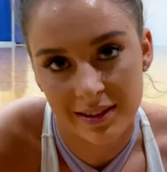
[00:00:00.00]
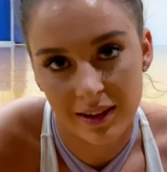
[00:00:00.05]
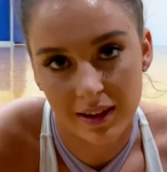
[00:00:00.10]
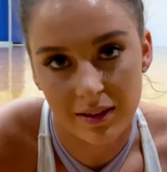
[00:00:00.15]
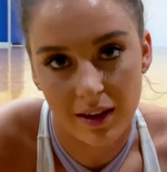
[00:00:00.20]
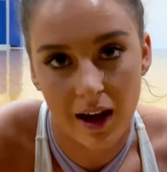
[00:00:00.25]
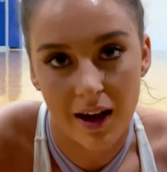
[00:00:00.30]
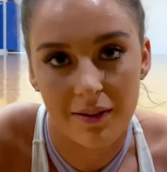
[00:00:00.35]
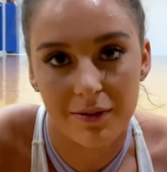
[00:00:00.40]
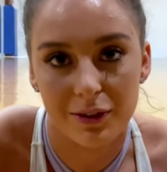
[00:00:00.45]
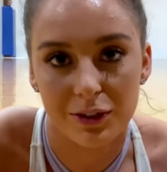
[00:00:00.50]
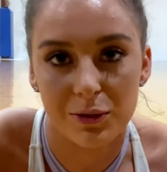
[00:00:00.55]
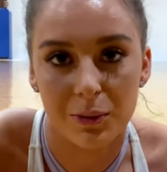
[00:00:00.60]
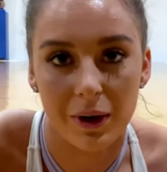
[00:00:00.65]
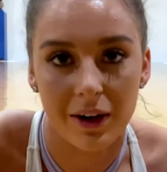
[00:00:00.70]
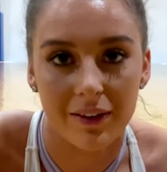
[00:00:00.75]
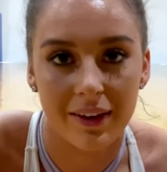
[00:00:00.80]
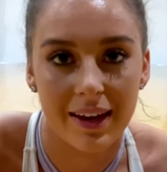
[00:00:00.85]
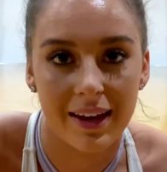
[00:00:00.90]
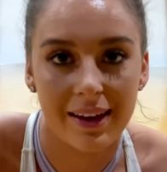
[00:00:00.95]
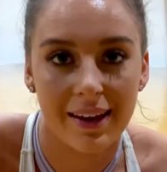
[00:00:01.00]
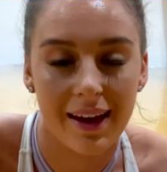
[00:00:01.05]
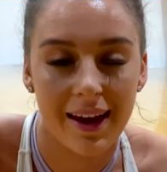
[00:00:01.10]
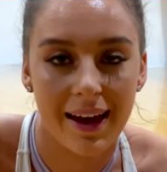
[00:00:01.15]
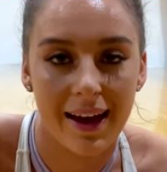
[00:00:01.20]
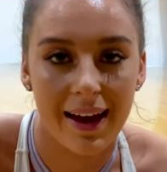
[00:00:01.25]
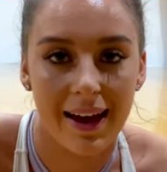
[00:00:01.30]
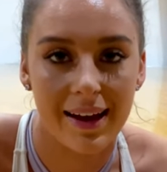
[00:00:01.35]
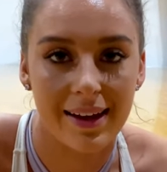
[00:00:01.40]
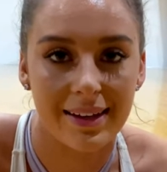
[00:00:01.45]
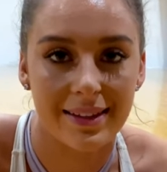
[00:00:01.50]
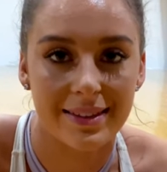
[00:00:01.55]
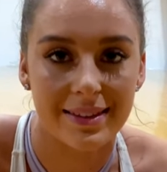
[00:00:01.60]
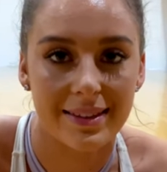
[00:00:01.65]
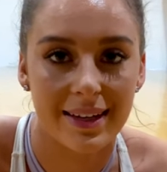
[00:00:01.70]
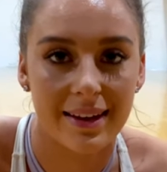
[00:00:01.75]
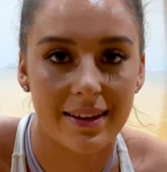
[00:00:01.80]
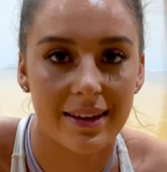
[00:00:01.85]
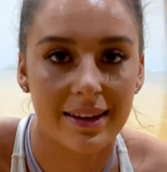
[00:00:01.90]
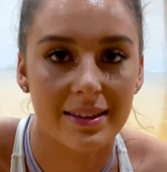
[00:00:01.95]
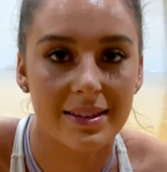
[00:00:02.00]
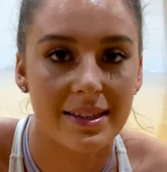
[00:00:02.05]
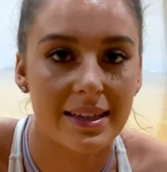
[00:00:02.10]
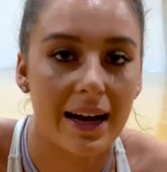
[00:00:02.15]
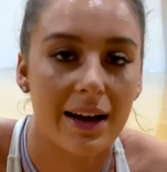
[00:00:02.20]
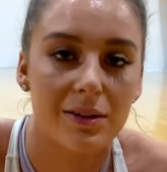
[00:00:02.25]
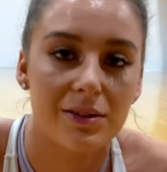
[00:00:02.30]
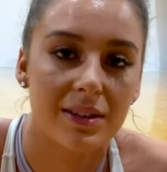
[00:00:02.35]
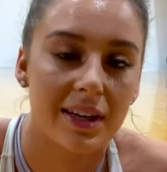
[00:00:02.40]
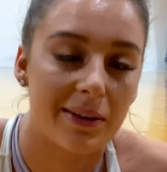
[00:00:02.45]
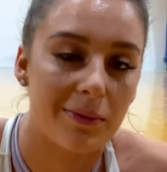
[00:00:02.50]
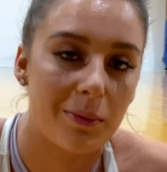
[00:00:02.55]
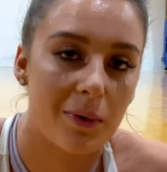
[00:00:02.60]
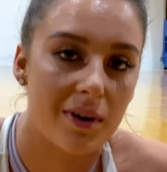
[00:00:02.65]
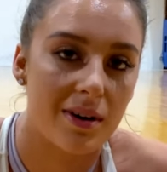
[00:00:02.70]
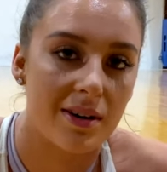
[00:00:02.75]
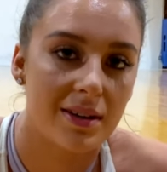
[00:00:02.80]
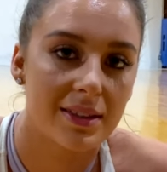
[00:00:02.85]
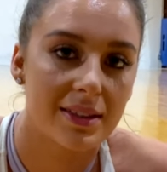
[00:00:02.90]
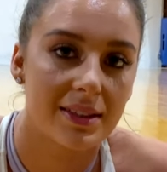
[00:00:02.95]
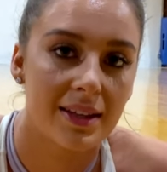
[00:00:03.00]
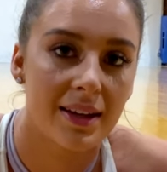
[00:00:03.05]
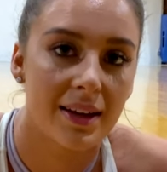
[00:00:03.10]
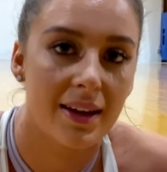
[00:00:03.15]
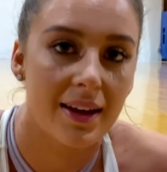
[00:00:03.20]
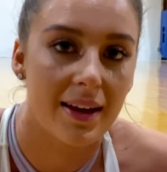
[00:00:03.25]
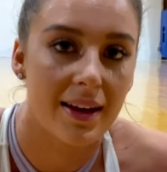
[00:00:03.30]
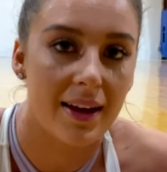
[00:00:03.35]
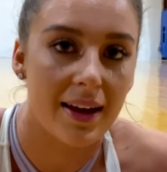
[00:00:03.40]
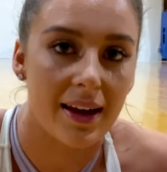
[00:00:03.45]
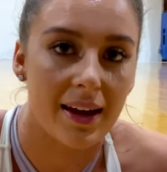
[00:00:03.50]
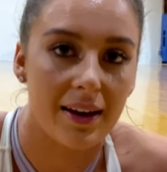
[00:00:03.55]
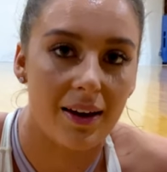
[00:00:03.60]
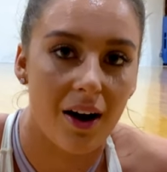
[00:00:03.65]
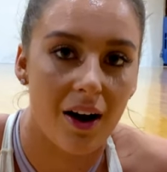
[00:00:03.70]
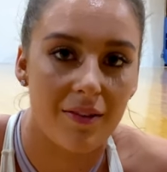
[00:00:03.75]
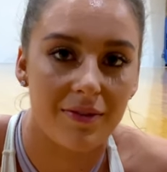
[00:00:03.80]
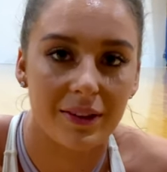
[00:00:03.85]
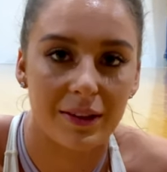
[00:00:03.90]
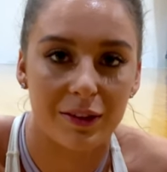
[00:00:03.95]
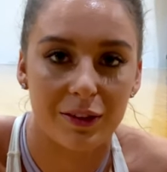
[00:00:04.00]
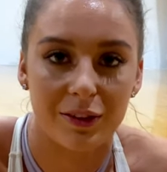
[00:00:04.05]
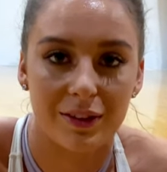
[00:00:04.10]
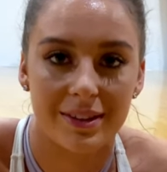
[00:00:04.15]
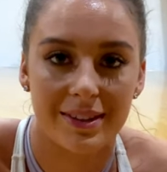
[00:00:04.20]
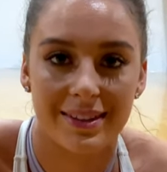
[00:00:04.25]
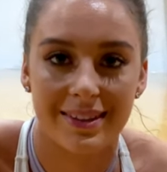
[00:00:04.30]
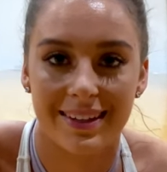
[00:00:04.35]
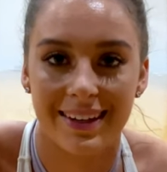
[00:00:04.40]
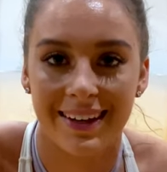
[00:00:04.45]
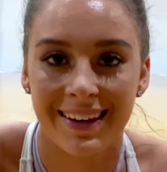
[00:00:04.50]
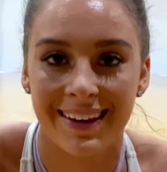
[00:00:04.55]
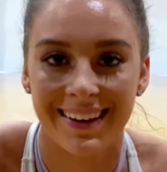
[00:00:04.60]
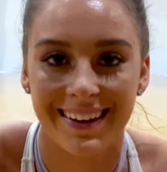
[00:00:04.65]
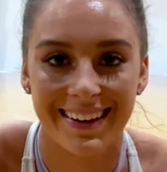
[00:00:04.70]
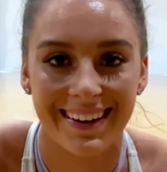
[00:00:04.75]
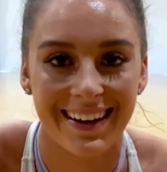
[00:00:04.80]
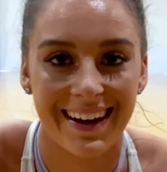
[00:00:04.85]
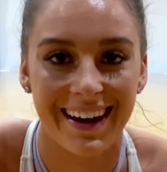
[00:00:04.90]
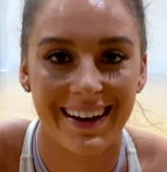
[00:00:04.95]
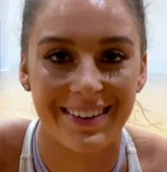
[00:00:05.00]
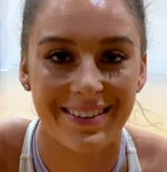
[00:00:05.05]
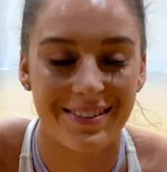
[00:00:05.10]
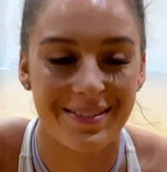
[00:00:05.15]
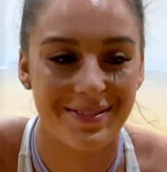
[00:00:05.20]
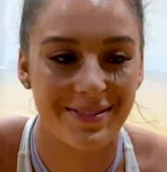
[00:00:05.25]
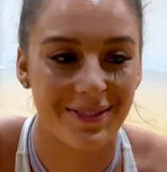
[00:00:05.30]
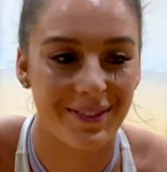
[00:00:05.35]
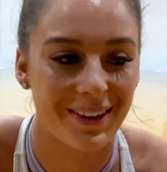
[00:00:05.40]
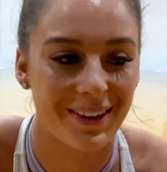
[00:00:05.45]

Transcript: a lot for twirling, and I think to the outside world, it often looks kind of